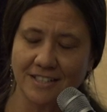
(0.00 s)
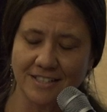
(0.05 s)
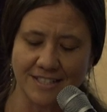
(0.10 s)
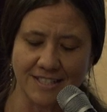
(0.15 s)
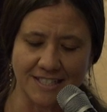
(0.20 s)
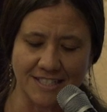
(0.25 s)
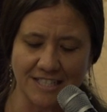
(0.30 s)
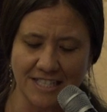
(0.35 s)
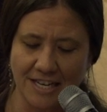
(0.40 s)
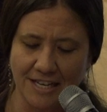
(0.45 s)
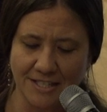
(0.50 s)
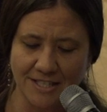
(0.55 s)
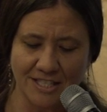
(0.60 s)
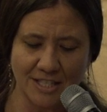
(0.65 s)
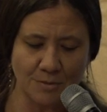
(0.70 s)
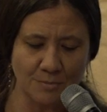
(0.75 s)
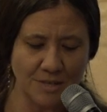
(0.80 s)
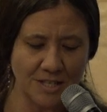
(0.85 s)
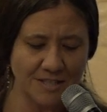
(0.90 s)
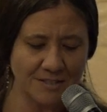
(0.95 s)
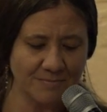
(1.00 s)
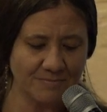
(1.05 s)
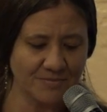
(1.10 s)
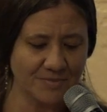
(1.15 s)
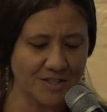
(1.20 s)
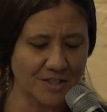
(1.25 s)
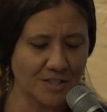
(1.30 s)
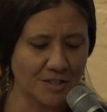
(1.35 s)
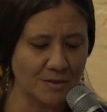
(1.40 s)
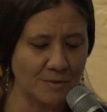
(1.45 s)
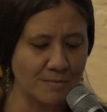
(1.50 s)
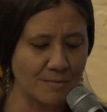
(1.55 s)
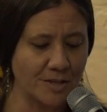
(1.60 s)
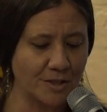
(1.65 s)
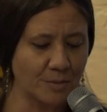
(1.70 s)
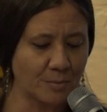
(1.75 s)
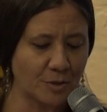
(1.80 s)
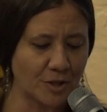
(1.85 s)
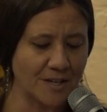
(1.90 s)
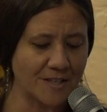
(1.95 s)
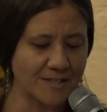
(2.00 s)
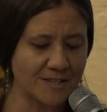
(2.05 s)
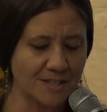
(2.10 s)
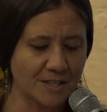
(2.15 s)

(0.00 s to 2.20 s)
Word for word: is a testament to the Millbrae's